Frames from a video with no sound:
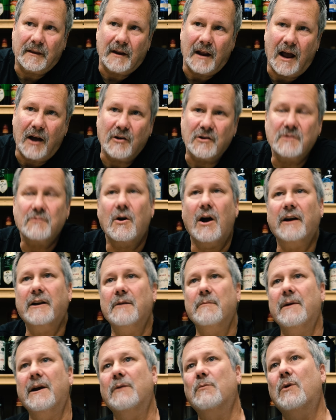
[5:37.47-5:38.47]
How is
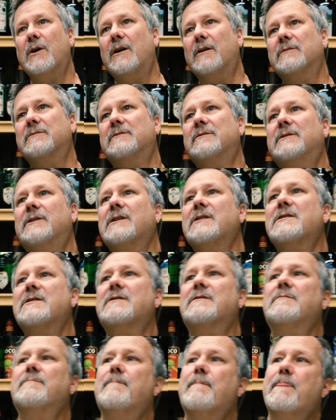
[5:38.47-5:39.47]
Rakija made? Well, this